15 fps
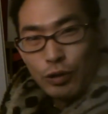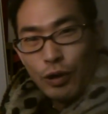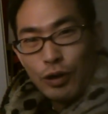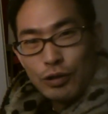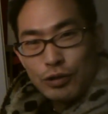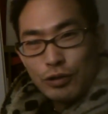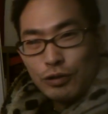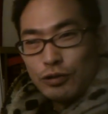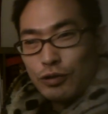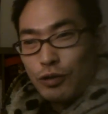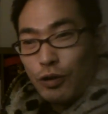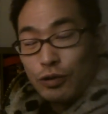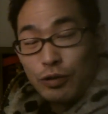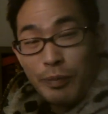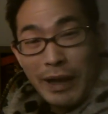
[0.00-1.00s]
law school, you
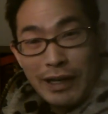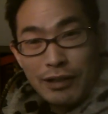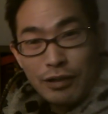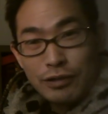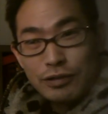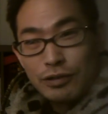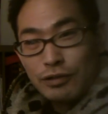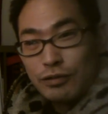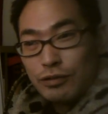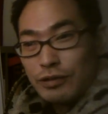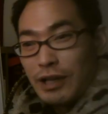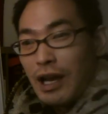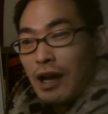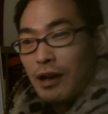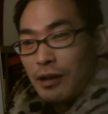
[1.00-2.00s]
go to medical school,
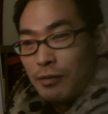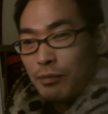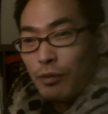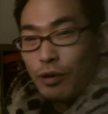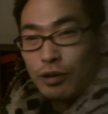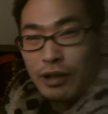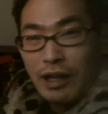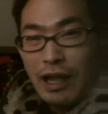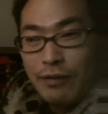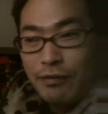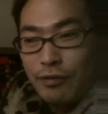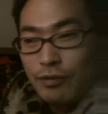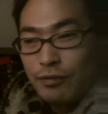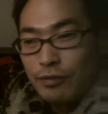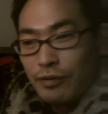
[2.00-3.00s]
yeah, more than half
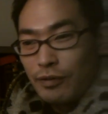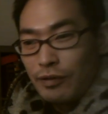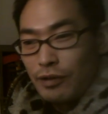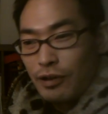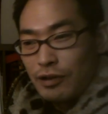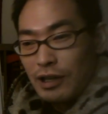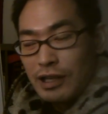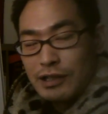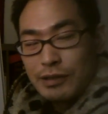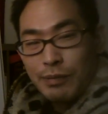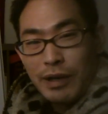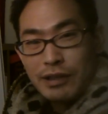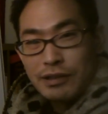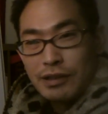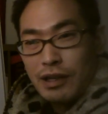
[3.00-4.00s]
of the
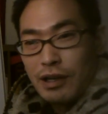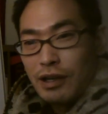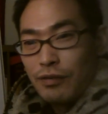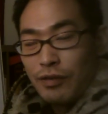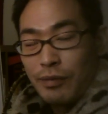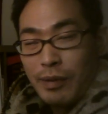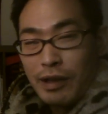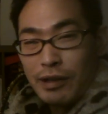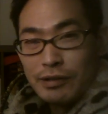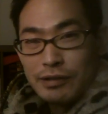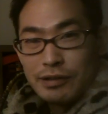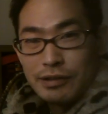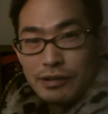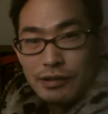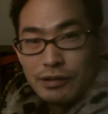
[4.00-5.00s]
classmates are
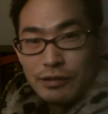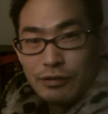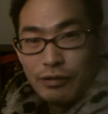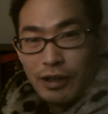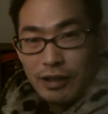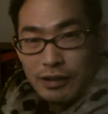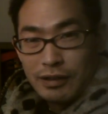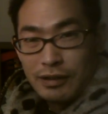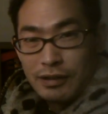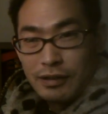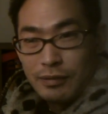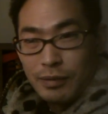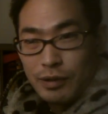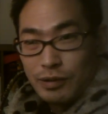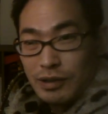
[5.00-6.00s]
females, right?
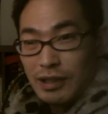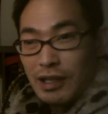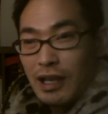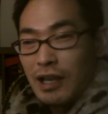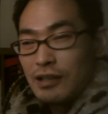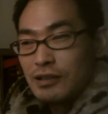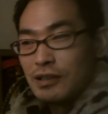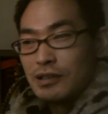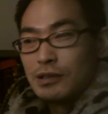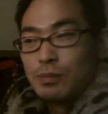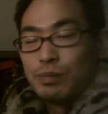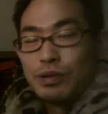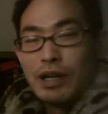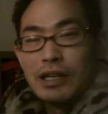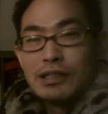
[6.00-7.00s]
Because it has this
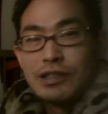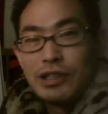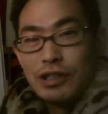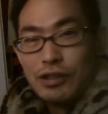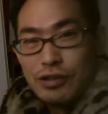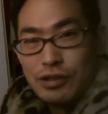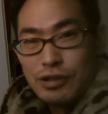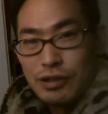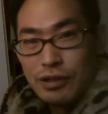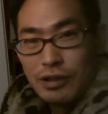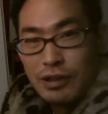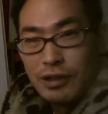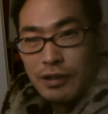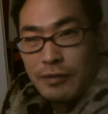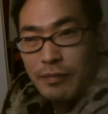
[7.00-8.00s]
prestige,
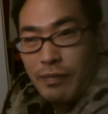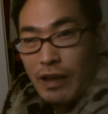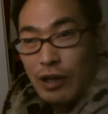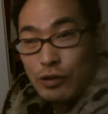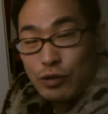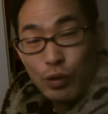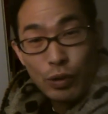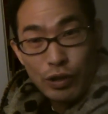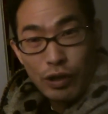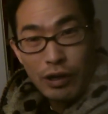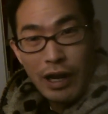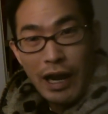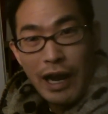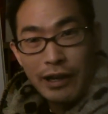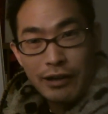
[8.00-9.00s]
social
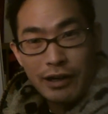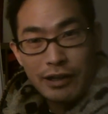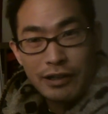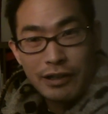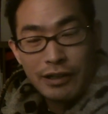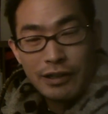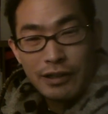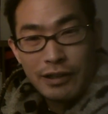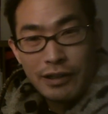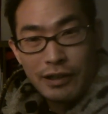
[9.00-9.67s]
hierarchy,